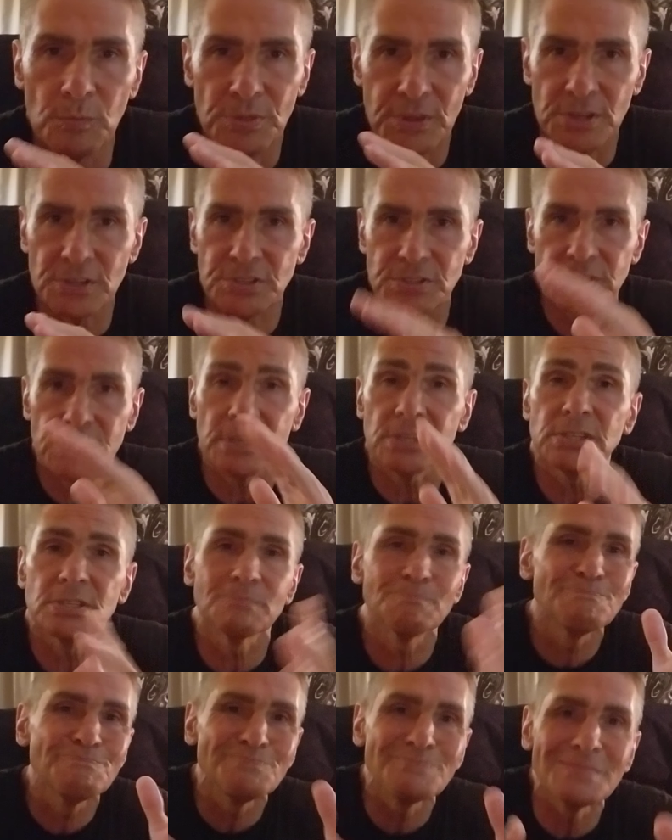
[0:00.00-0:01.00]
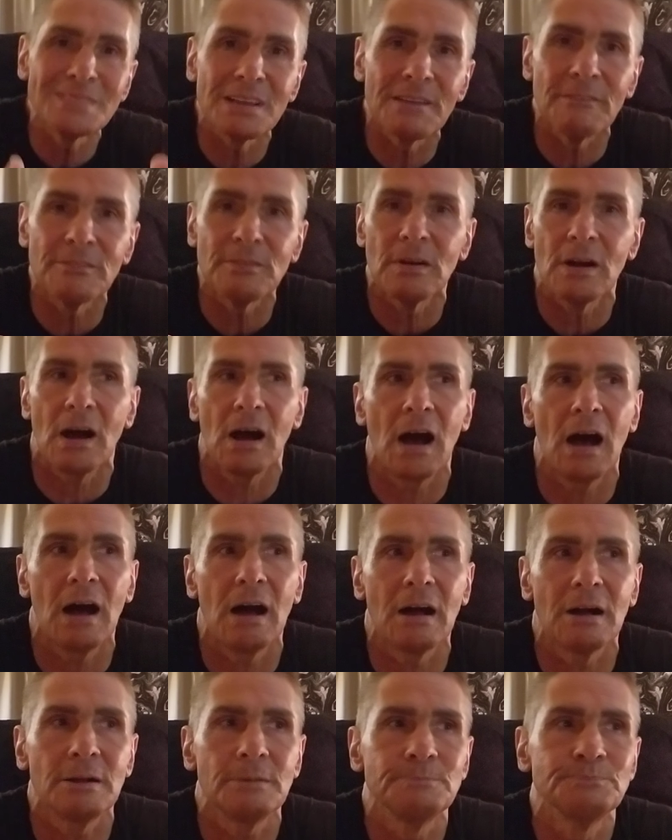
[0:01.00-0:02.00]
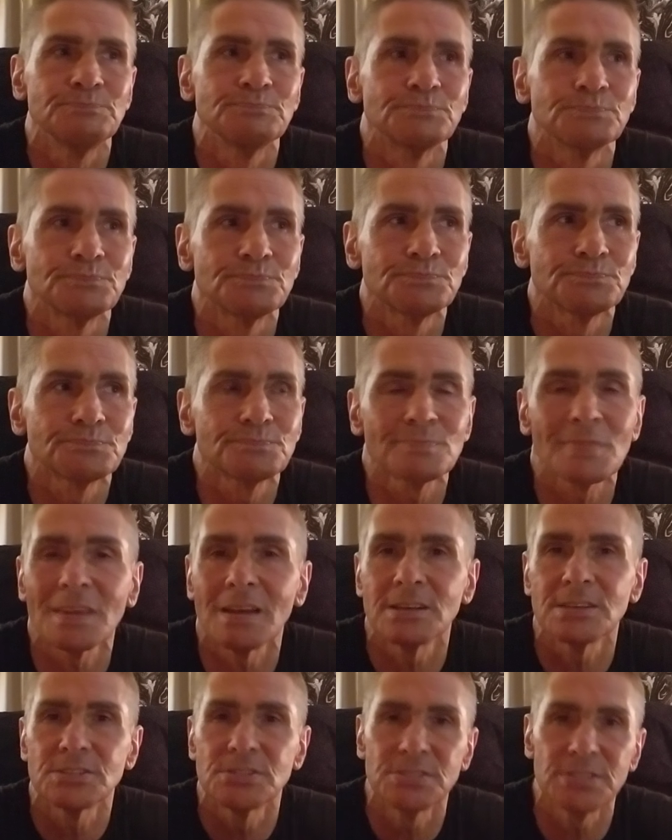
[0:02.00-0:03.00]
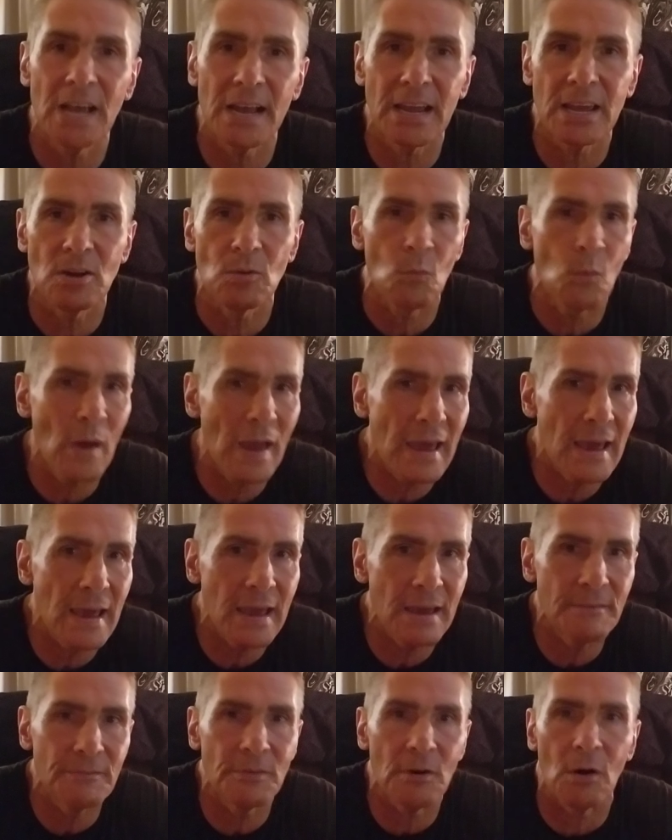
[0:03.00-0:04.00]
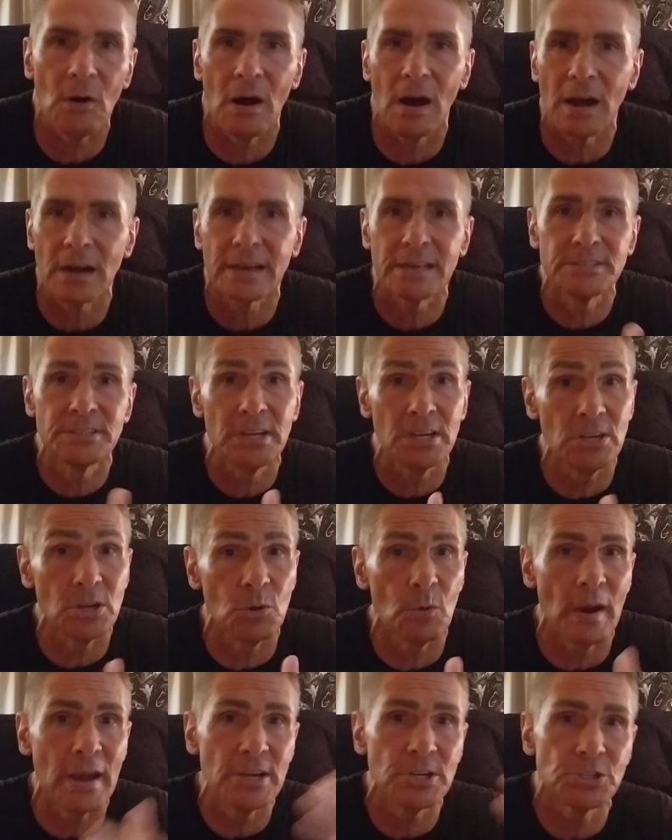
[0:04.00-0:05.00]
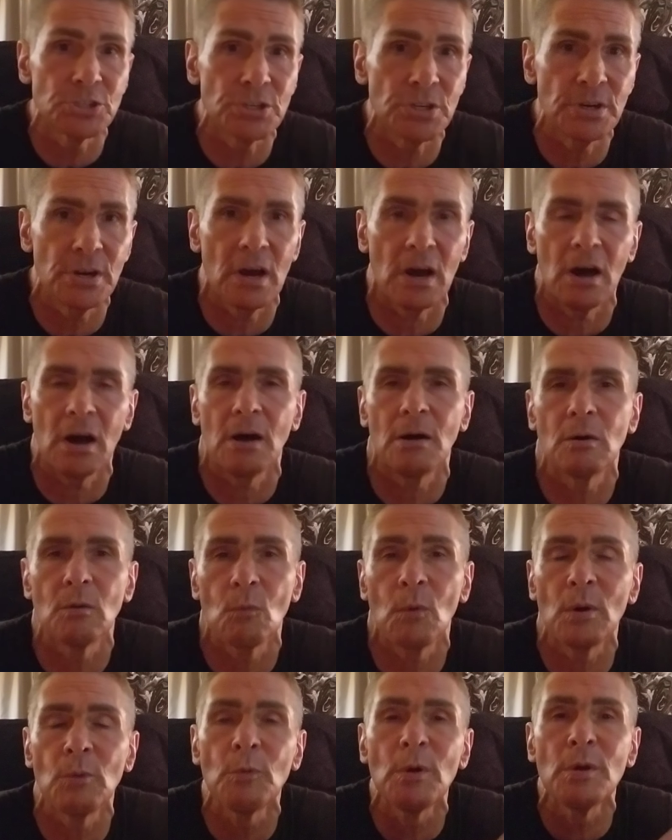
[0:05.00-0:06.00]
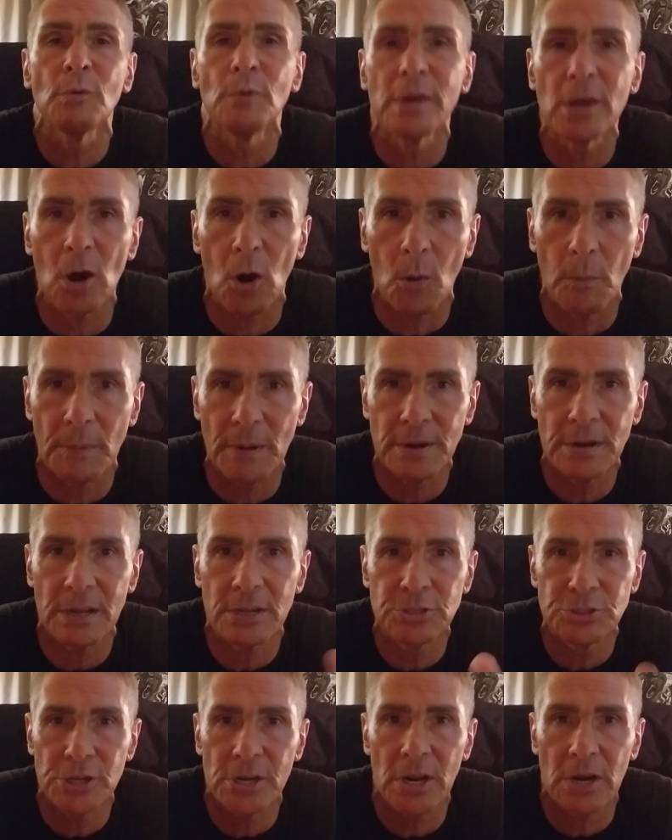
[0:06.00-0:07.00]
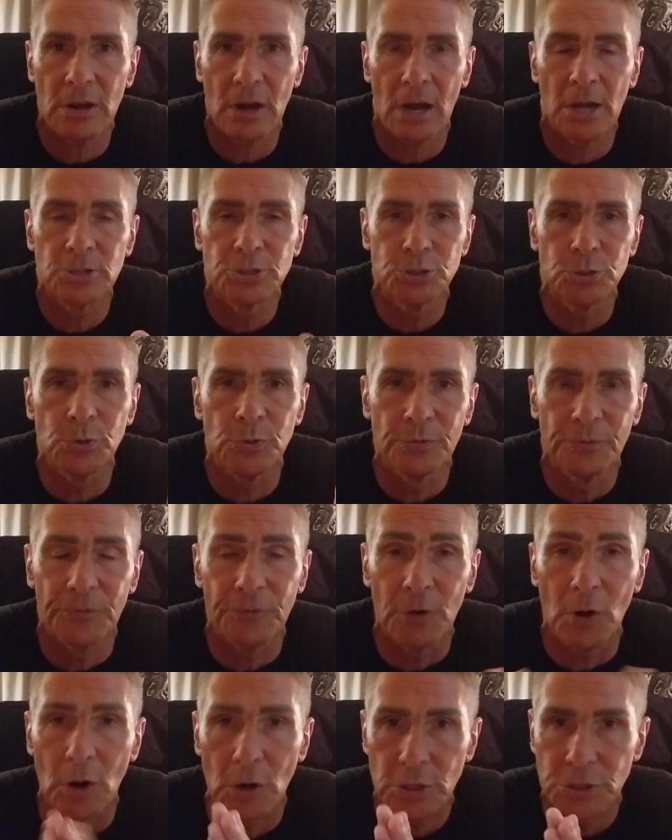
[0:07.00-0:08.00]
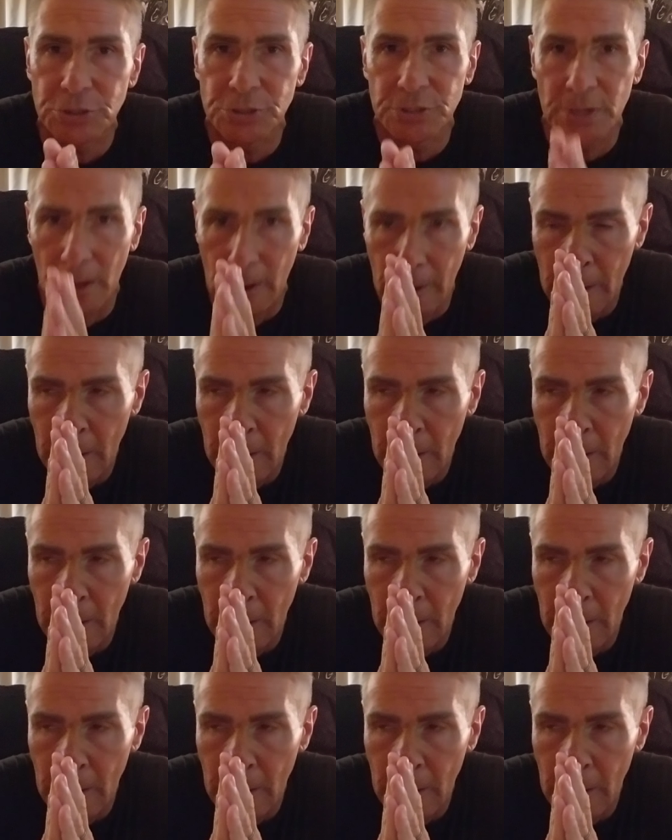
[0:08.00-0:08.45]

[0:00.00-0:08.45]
this, this uh, second wave uh, continuation. Uh, when we reopened on, Jan on June 1st,